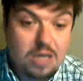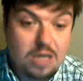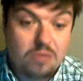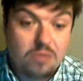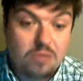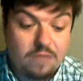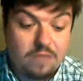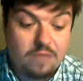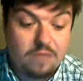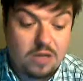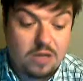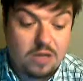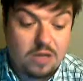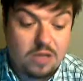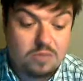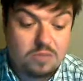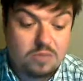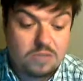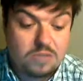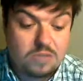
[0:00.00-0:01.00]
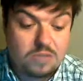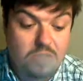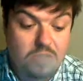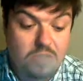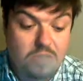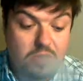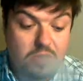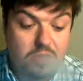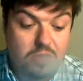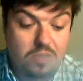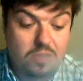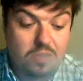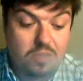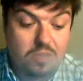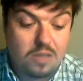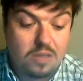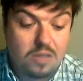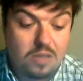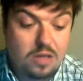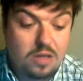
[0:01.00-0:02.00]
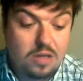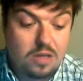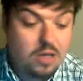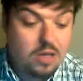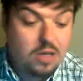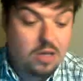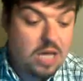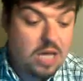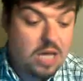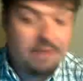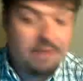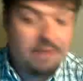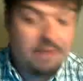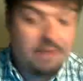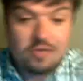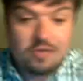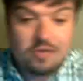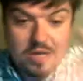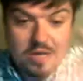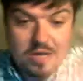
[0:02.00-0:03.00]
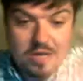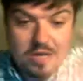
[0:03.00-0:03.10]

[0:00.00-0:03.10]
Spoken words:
real videos. And by the way, the